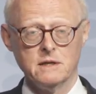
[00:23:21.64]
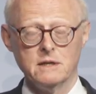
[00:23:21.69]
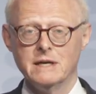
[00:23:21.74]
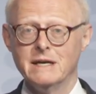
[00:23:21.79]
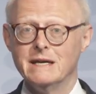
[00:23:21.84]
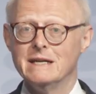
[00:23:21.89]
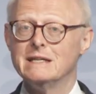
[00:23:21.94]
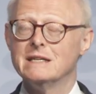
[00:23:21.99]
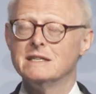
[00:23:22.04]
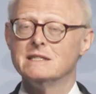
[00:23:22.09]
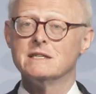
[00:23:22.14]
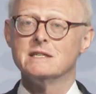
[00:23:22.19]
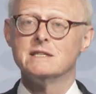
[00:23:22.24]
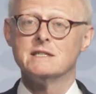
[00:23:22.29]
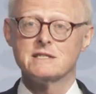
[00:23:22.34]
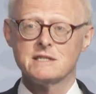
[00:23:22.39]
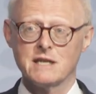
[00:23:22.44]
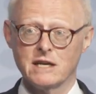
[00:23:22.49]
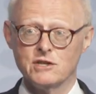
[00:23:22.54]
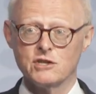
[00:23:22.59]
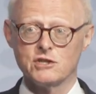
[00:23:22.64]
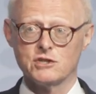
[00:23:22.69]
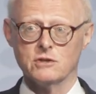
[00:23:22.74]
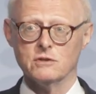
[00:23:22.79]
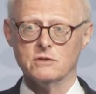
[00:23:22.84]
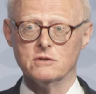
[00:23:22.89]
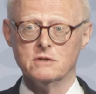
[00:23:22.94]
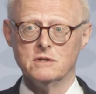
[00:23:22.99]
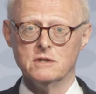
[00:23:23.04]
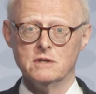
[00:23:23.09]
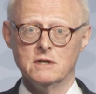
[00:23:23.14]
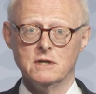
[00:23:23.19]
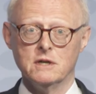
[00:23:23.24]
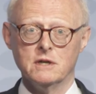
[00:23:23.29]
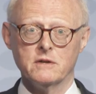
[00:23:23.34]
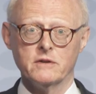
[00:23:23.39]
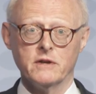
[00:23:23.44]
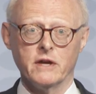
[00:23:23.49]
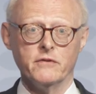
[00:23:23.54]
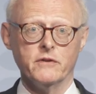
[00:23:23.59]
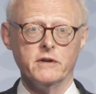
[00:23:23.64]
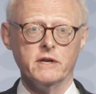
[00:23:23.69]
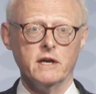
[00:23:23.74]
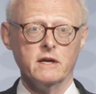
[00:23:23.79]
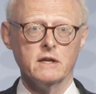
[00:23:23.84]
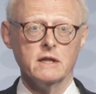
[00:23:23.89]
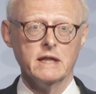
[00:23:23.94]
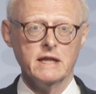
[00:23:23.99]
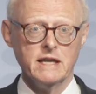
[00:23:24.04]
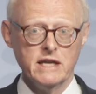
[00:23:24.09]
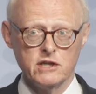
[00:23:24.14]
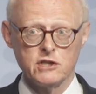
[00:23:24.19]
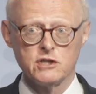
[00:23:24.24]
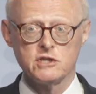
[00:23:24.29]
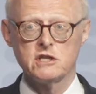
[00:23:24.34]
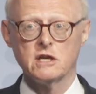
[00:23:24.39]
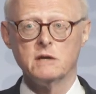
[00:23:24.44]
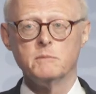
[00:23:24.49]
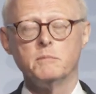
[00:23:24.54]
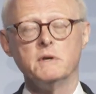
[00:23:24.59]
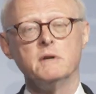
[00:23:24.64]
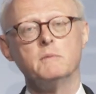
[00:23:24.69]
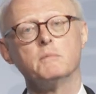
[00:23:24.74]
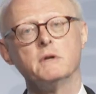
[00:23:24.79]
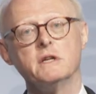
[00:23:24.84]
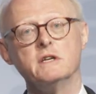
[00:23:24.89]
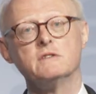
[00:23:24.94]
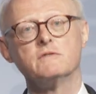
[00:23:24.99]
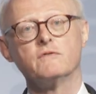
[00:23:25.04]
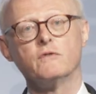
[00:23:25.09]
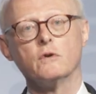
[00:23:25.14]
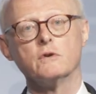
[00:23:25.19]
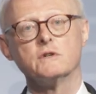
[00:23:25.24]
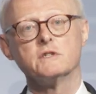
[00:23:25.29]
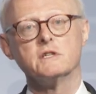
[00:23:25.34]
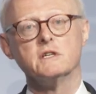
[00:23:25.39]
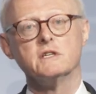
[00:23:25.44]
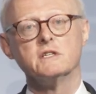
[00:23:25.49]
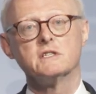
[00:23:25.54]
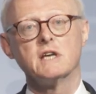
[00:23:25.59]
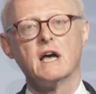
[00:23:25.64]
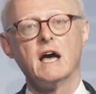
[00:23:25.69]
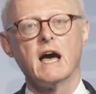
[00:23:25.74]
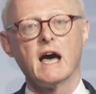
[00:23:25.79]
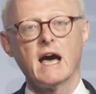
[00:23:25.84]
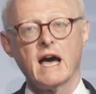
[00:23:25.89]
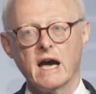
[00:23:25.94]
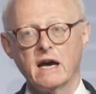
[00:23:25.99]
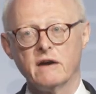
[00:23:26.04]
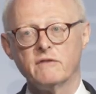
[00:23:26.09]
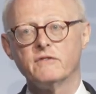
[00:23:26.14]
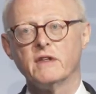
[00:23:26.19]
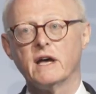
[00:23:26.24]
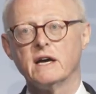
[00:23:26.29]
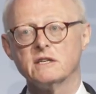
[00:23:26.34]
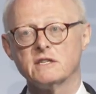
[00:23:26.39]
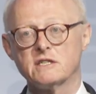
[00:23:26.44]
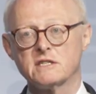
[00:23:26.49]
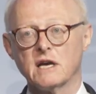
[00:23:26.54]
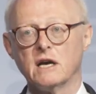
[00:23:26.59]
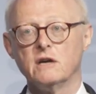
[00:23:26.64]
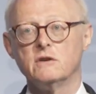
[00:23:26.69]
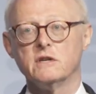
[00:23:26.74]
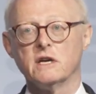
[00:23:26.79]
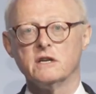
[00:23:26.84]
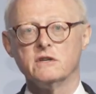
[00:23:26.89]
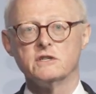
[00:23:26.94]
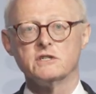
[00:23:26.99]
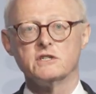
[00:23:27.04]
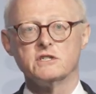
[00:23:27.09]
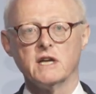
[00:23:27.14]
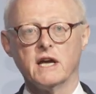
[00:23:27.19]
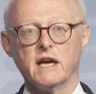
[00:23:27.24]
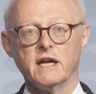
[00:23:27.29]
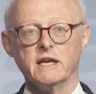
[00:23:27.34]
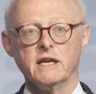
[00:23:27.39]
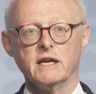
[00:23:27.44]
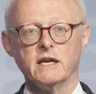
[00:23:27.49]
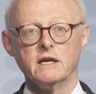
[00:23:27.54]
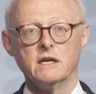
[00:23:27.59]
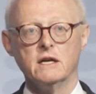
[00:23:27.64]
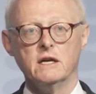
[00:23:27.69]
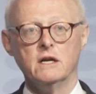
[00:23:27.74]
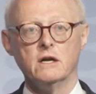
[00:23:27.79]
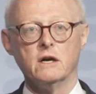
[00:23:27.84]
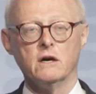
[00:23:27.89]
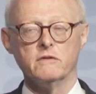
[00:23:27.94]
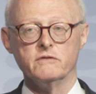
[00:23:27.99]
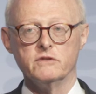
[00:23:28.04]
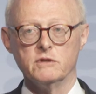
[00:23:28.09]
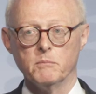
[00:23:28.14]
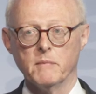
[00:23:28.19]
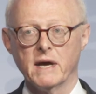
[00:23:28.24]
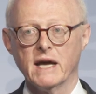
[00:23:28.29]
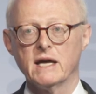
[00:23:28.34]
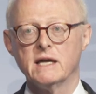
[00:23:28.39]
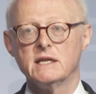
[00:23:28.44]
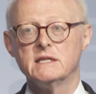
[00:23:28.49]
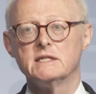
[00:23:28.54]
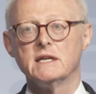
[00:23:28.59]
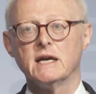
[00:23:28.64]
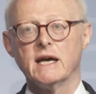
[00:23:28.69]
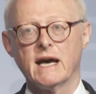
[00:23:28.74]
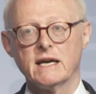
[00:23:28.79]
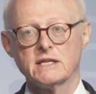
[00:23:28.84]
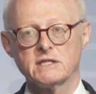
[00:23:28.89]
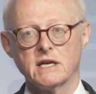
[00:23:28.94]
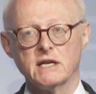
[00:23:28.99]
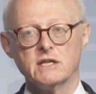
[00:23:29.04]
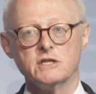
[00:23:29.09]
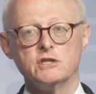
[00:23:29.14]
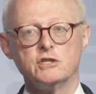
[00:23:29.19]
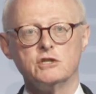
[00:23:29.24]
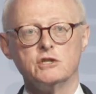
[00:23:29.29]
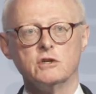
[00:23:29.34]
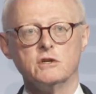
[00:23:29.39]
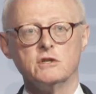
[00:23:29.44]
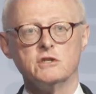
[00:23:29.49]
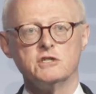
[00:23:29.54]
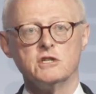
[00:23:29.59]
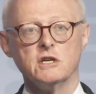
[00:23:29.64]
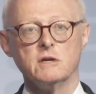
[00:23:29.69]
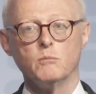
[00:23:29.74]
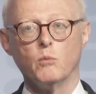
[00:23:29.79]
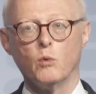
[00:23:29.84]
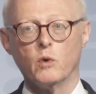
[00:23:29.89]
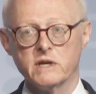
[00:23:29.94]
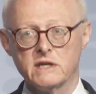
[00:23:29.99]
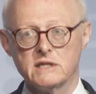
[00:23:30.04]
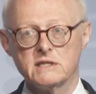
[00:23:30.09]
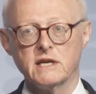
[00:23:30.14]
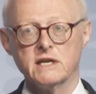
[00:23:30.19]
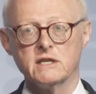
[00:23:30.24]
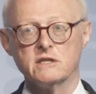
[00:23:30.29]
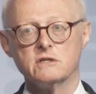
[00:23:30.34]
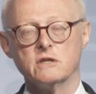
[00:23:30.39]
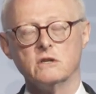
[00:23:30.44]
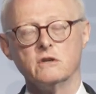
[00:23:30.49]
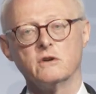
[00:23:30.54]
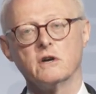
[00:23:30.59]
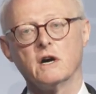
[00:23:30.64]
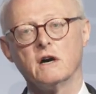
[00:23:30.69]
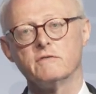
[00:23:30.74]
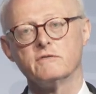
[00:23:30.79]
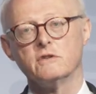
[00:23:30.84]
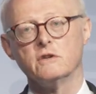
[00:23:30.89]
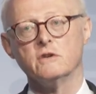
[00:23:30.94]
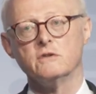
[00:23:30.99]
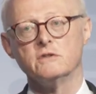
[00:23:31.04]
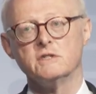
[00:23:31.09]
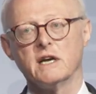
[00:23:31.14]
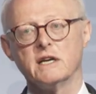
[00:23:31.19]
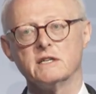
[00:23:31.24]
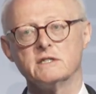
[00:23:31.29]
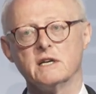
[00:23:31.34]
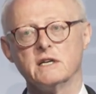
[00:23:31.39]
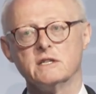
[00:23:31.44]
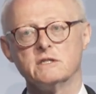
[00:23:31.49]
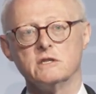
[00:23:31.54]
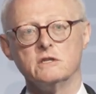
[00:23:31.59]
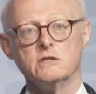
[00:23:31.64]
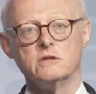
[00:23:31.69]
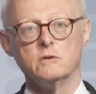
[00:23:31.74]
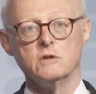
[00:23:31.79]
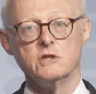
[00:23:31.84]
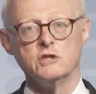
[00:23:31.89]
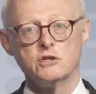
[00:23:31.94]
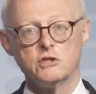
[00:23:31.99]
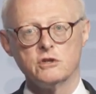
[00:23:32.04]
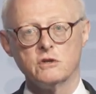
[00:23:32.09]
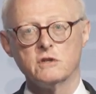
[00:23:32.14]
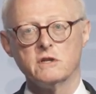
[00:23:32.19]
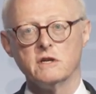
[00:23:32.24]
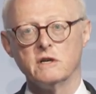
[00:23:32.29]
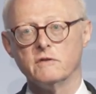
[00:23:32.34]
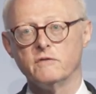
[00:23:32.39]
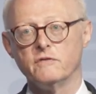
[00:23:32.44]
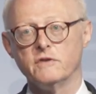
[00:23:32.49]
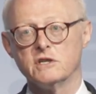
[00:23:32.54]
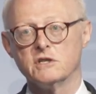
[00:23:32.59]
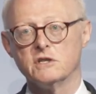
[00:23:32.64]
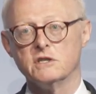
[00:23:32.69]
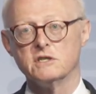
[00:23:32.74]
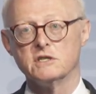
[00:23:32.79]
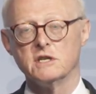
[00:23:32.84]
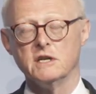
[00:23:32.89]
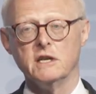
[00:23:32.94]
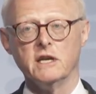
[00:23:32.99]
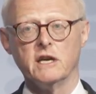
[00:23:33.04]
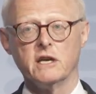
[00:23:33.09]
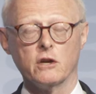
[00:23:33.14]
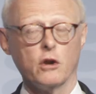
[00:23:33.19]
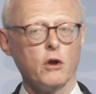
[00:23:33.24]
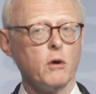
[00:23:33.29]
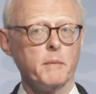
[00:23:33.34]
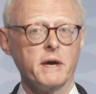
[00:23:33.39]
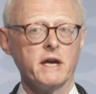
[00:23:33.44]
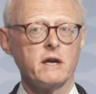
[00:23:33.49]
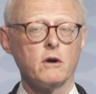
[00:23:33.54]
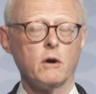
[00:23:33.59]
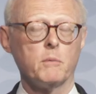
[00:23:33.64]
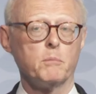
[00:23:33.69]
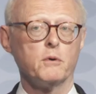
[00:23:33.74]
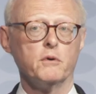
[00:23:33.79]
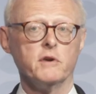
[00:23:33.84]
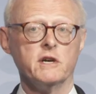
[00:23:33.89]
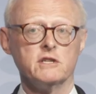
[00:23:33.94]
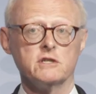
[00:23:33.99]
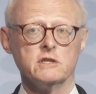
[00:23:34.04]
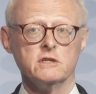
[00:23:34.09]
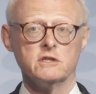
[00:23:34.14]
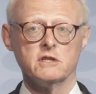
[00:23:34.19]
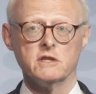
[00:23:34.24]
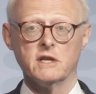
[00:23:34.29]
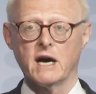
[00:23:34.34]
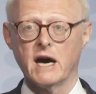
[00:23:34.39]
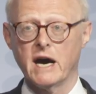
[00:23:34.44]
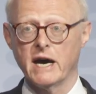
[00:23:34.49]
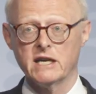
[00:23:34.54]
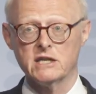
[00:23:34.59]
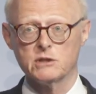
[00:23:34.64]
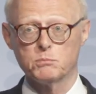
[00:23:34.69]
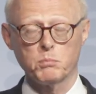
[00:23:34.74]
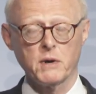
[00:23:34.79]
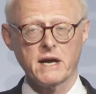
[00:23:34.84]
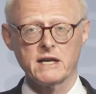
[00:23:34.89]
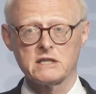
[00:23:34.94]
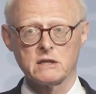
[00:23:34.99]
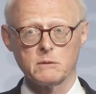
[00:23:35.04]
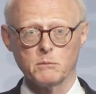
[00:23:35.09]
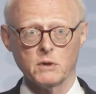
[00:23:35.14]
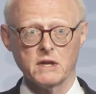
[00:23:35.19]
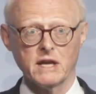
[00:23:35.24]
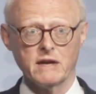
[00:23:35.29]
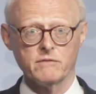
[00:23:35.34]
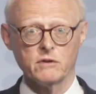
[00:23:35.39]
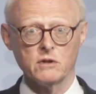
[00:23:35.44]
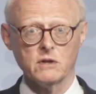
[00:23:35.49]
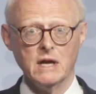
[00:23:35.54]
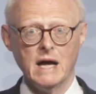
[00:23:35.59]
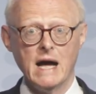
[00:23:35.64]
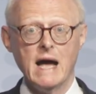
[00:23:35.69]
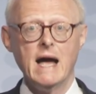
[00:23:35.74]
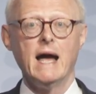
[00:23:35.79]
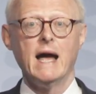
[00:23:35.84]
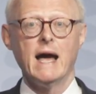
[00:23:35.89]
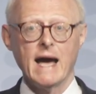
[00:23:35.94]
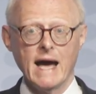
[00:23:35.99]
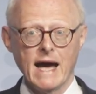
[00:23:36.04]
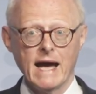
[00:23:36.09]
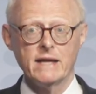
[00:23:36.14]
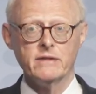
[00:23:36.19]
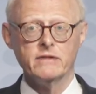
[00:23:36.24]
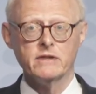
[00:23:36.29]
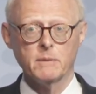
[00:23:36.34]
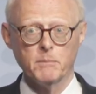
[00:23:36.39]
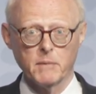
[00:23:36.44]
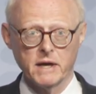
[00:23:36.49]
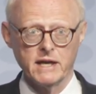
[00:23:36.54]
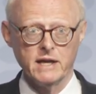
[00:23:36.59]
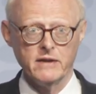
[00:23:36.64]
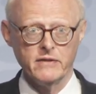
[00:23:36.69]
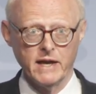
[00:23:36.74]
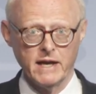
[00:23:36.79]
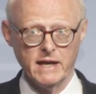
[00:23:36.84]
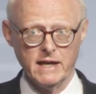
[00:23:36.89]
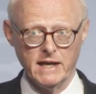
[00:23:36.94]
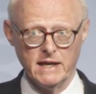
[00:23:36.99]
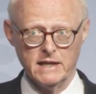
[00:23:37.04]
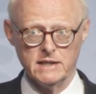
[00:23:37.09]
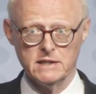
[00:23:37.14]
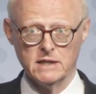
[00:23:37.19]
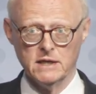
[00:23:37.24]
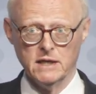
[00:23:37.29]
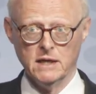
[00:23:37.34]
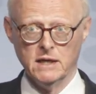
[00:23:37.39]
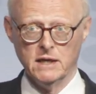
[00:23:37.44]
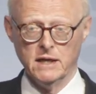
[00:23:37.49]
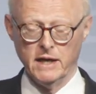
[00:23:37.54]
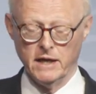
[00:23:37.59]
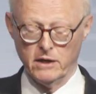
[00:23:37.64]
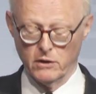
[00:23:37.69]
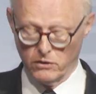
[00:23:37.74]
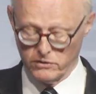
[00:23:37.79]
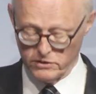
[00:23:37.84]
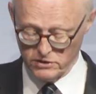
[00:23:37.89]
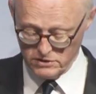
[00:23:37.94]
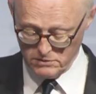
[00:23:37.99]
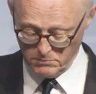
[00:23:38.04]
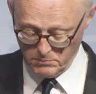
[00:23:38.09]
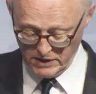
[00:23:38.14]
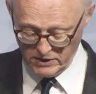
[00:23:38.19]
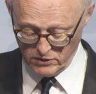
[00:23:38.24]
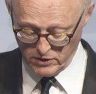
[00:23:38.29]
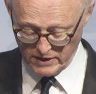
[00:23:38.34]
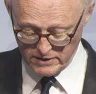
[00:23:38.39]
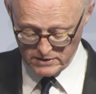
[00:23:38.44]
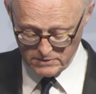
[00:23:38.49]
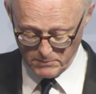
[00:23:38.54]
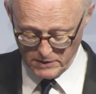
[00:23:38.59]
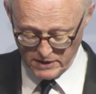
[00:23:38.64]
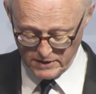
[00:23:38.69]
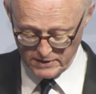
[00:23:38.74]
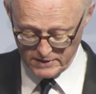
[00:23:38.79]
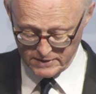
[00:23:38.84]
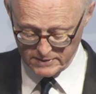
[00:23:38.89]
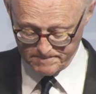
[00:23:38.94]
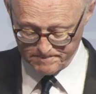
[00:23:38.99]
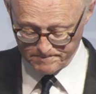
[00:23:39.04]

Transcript: It is essential that the leadership in police forces have that sound understanding of demand, asset stewardship, what it takes to look after those assets and to ensure their efficiency and economic operation to the highest practicable level and the money they need in order to meet that demand.